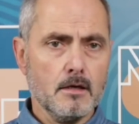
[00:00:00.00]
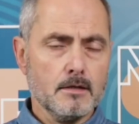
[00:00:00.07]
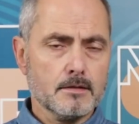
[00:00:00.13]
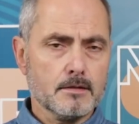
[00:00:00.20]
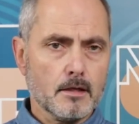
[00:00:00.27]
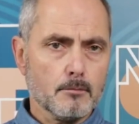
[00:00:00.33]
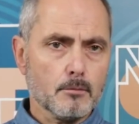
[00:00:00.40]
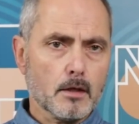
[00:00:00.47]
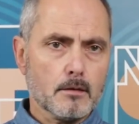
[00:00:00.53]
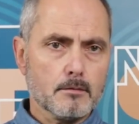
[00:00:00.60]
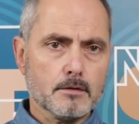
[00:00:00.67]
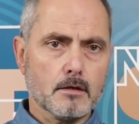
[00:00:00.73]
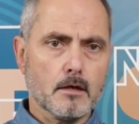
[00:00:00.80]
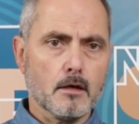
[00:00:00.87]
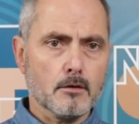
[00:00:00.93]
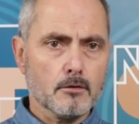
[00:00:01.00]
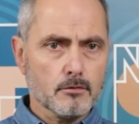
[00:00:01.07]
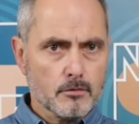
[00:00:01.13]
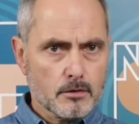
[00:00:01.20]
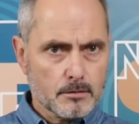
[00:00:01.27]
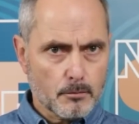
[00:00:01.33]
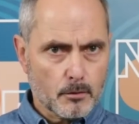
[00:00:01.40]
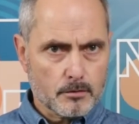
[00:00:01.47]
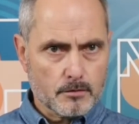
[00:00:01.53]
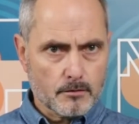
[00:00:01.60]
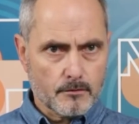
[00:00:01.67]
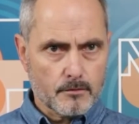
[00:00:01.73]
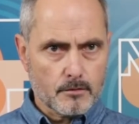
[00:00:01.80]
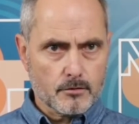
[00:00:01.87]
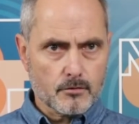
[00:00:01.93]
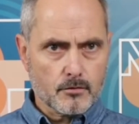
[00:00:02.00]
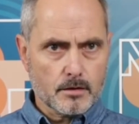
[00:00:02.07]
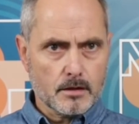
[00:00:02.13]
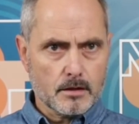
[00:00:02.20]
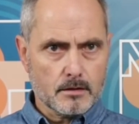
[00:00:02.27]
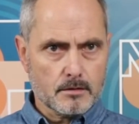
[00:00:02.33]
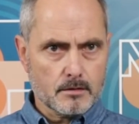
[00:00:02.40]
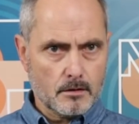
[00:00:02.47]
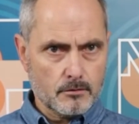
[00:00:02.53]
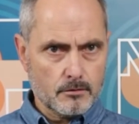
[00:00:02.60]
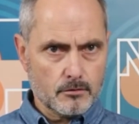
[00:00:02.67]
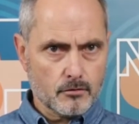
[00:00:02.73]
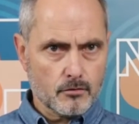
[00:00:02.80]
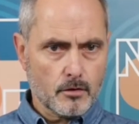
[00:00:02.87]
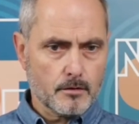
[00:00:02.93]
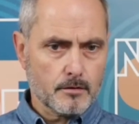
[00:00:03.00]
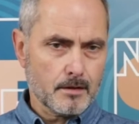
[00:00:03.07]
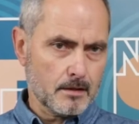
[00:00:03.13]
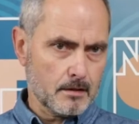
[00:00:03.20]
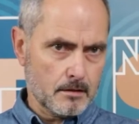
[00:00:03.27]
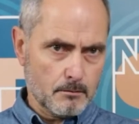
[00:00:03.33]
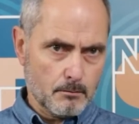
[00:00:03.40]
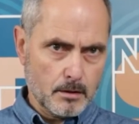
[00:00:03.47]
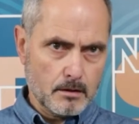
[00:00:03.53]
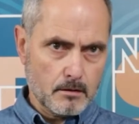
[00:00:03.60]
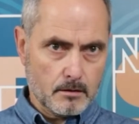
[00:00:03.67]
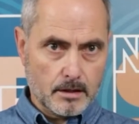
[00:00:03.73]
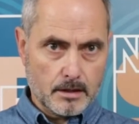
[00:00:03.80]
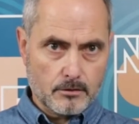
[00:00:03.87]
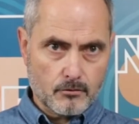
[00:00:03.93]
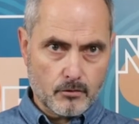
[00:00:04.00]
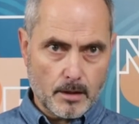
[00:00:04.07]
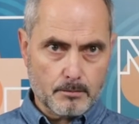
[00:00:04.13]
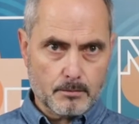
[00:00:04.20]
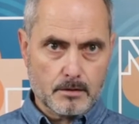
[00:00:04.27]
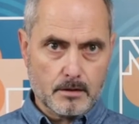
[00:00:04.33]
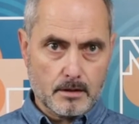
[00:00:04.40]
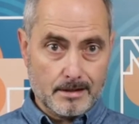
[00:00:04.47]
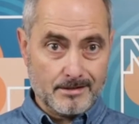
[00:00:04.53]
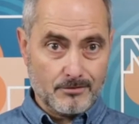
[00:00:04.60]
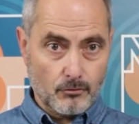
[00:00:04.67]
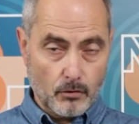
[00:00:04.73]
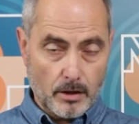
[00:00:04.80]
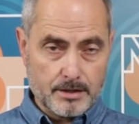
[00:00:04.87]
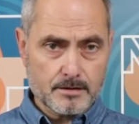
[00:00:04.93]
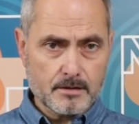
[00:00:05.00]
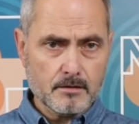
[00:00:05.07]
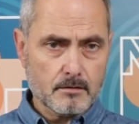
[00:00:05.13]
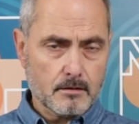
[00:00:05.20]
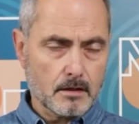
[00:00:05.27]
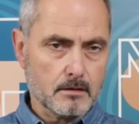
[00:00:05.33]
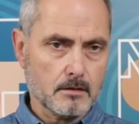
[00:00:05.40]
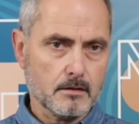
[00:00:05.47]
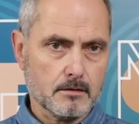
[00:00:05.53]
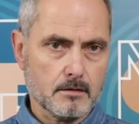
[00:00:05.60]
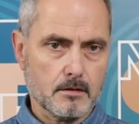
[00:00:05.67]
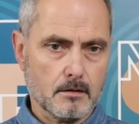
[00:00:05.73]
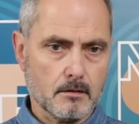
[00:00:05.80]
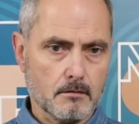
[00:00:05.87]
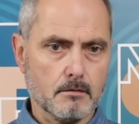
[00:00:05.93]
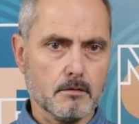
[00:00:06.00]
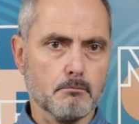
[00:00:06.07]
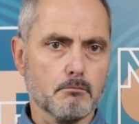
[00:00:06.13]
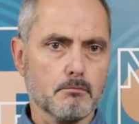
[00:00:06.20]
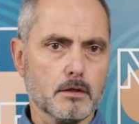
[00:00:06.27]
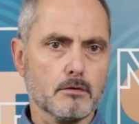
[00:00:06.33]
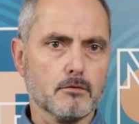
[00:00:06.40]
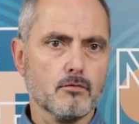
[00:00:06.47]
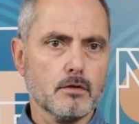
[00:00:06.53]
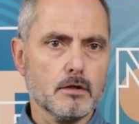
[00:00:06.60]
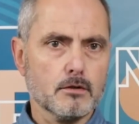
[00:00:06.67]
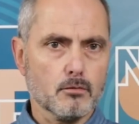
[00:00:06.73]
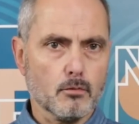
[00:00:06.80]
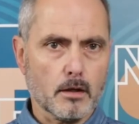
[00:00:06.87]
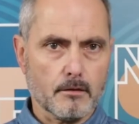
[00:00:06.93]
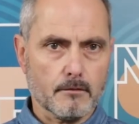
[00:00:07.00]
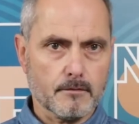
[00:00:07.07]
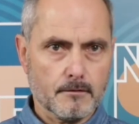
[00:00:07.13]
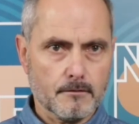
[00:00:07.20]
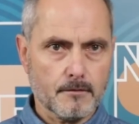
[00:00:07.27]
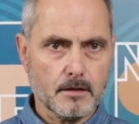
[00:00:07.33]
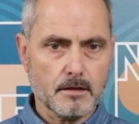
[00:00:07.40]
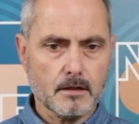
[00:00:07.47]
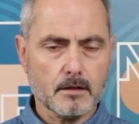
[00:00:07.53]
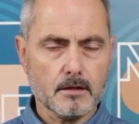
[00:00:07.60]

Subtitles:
Sometimes the host response of the tree is so strong that the beetle gets trapped in resin. That is the tree's way of defending